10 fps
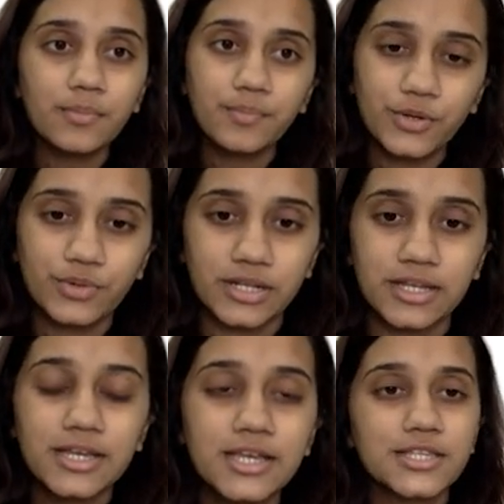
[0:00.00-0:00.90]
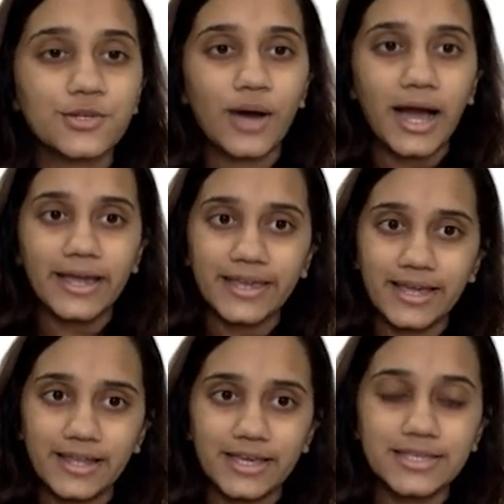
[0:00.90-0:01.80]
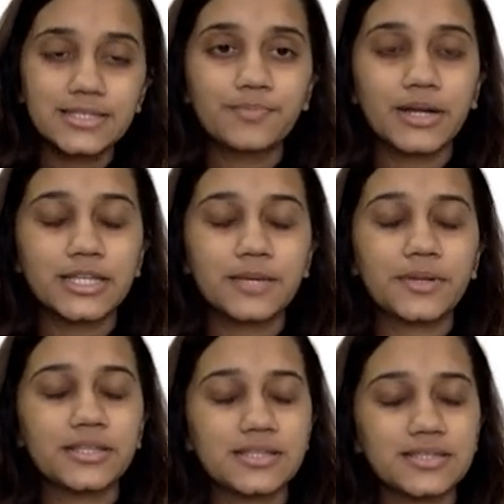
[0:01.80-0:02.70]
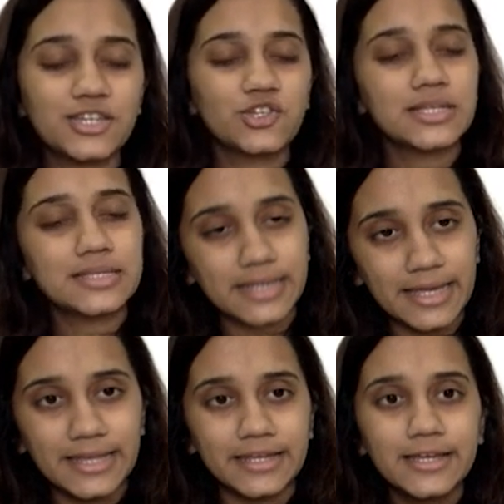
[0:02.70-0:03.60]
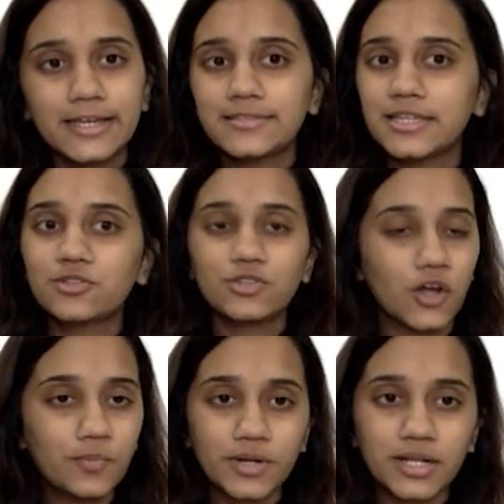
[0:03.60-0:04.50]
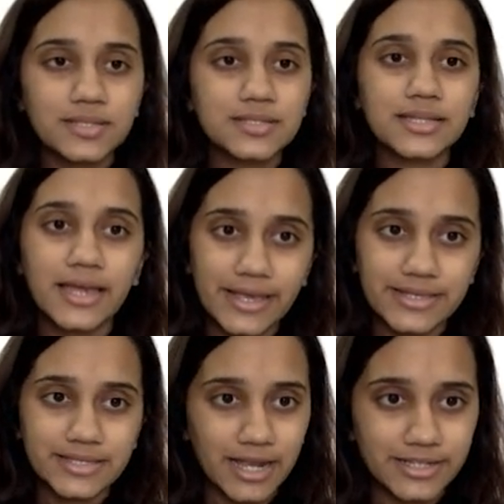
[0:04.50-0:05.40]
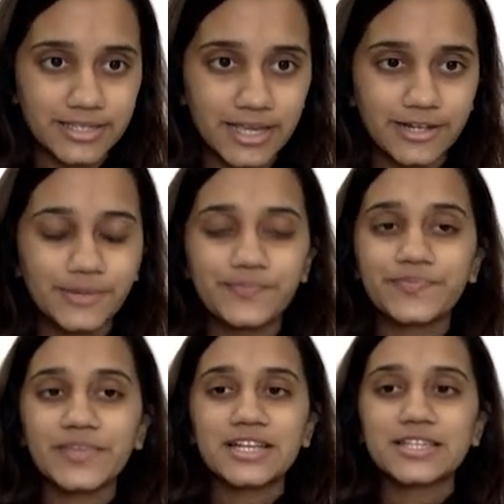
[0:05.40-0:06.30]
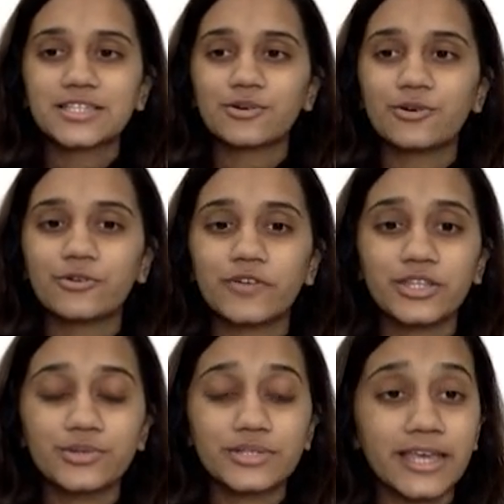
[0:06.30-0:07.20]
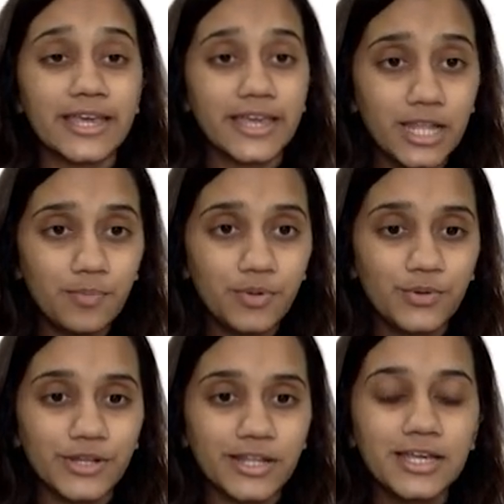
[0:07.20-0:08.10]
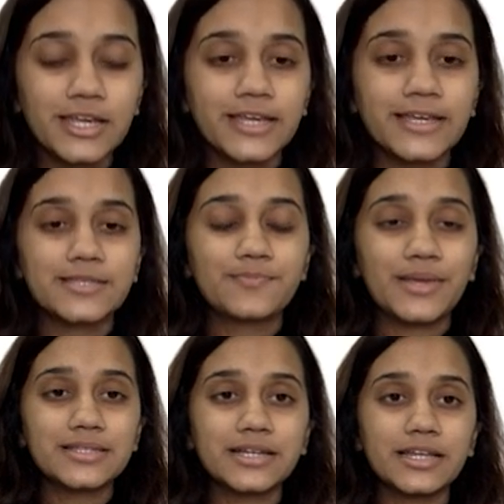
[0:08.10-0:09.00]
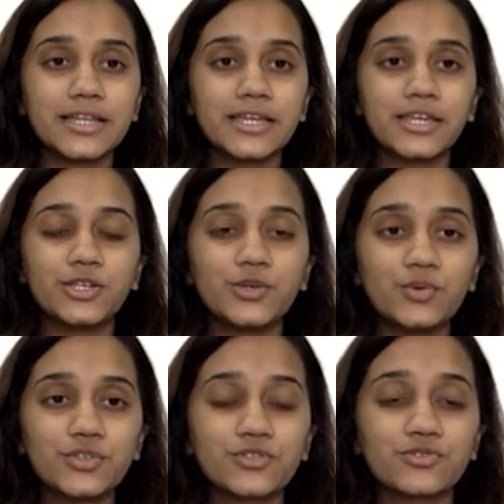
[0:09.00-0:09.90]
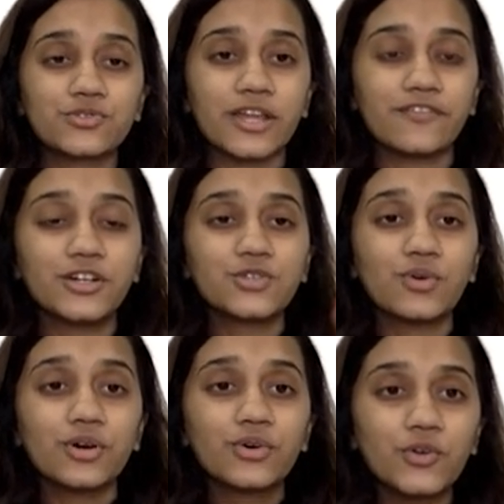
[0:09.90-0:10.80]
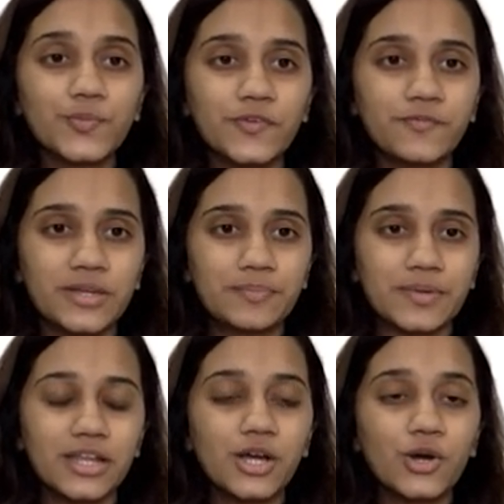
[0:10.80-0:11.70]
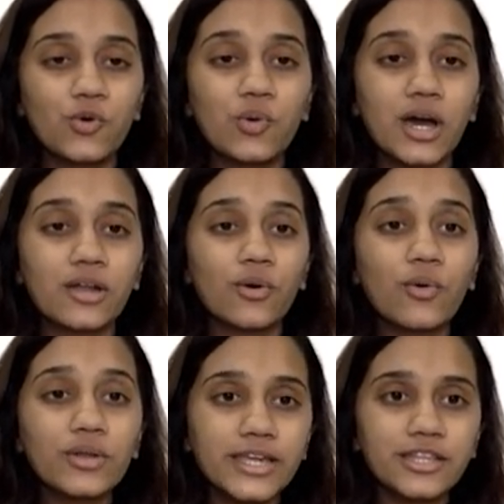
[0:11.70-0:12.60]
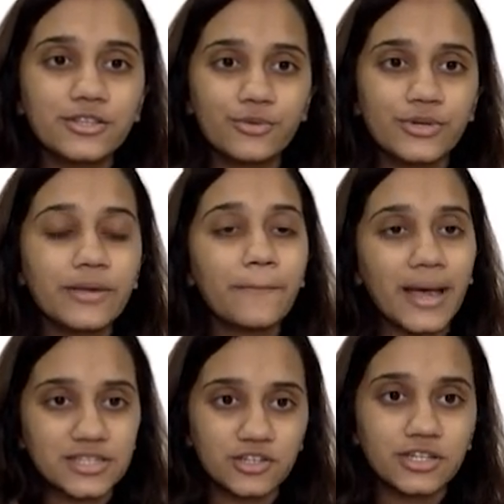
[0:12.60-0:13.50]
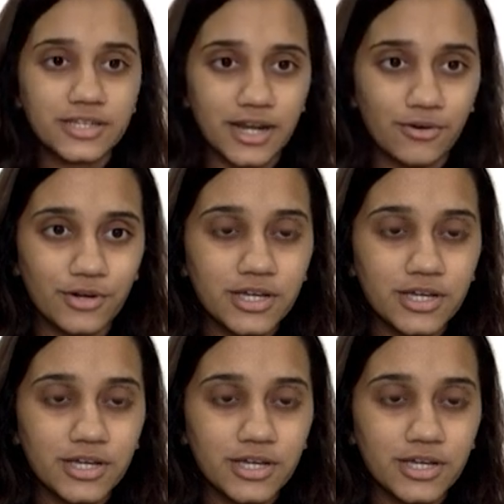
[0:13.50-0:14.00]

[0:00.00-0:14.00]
plural. So ILS, but the pronunciation is il. They do not pronounce the S at the end. So when you say il plural, it's basically used to refer to a group of people who are only including masculine crowd.